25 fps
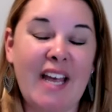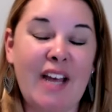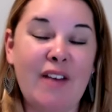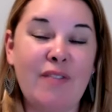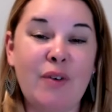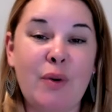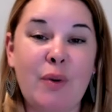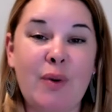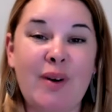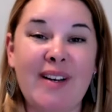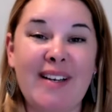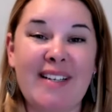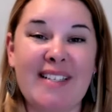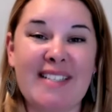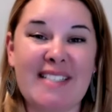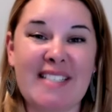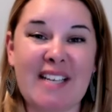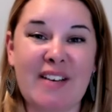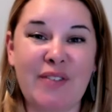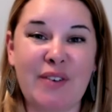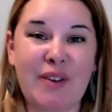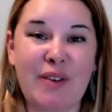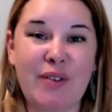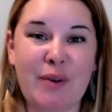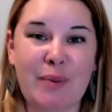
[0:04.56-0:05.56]
Hey everyone, it's
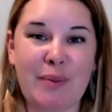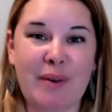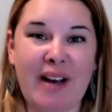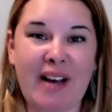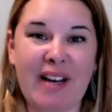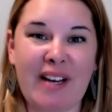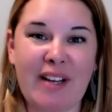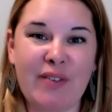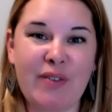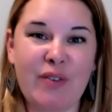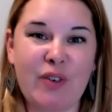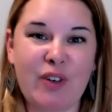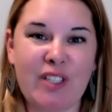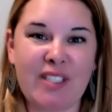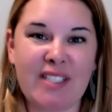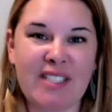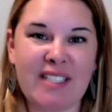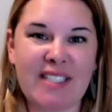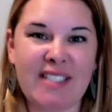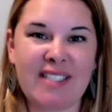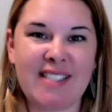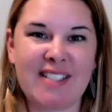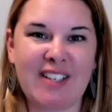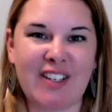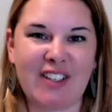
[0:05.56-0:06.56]
Stephanie from Guiding Force
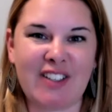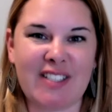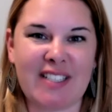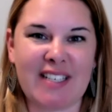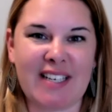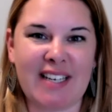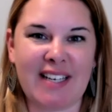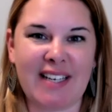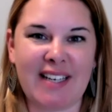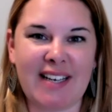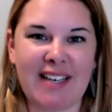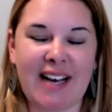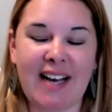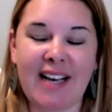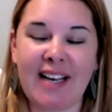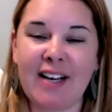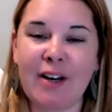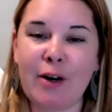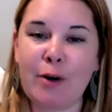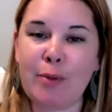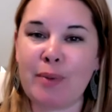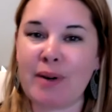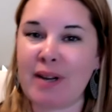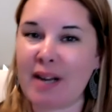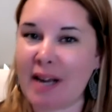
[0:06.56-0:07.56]
Consulting. I
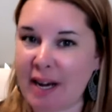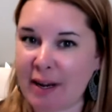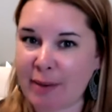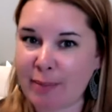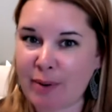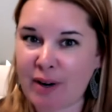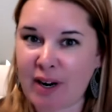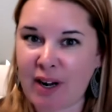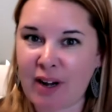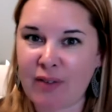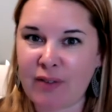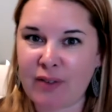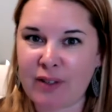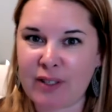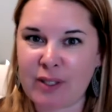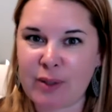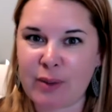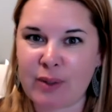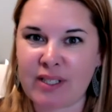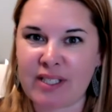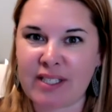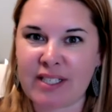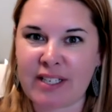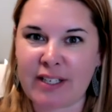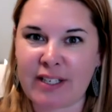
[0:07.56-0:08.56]
help nonprofits
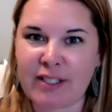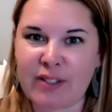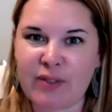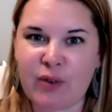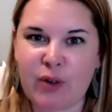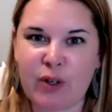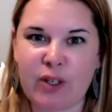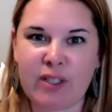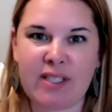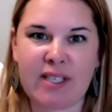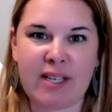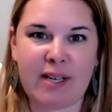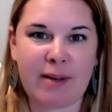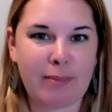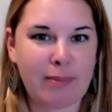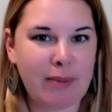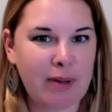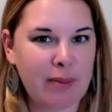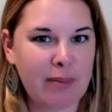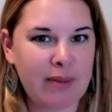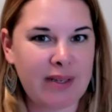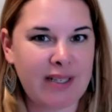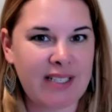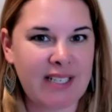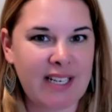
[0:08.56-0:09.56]
with Salesforce
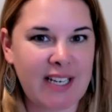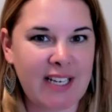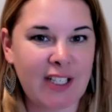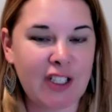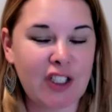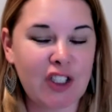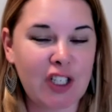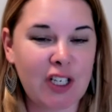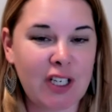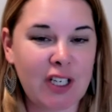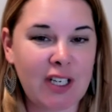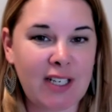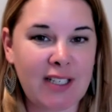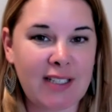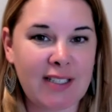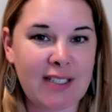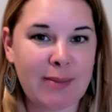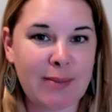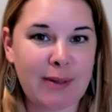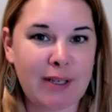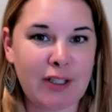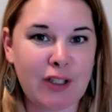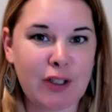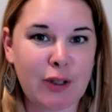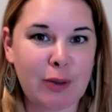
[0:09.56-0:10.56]
implementation and
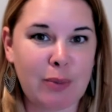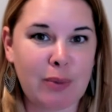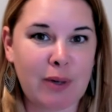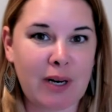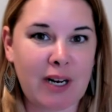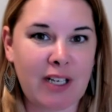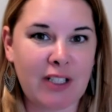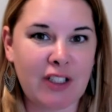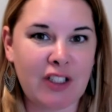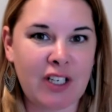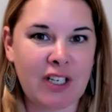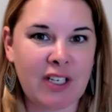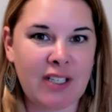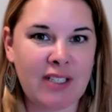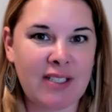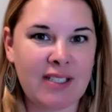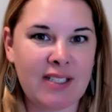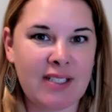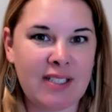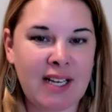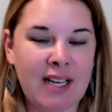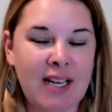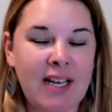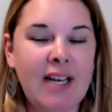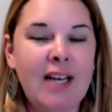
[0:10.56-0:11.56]
special projects,
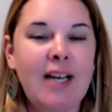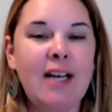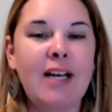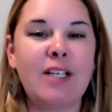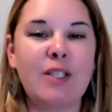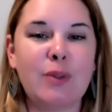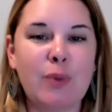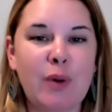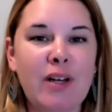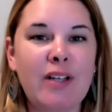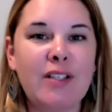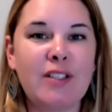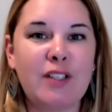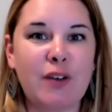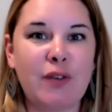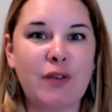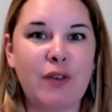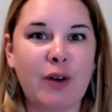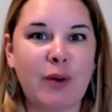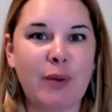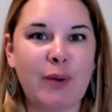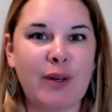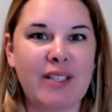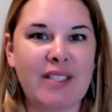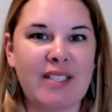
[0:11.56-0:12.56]
as well as their
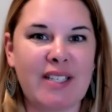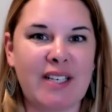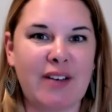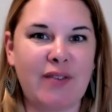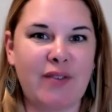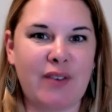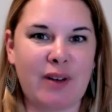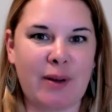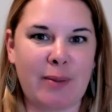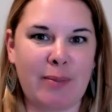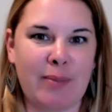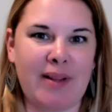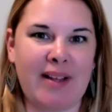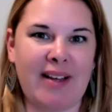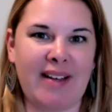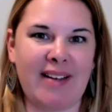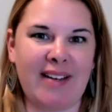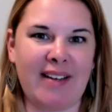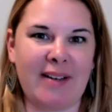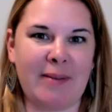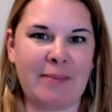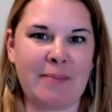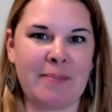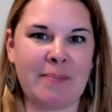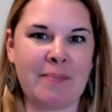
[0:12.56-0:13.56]
fundraising event
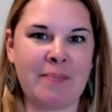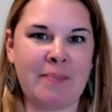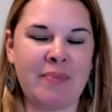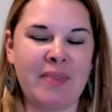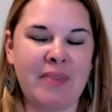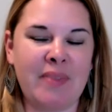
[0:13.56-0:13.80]
planning.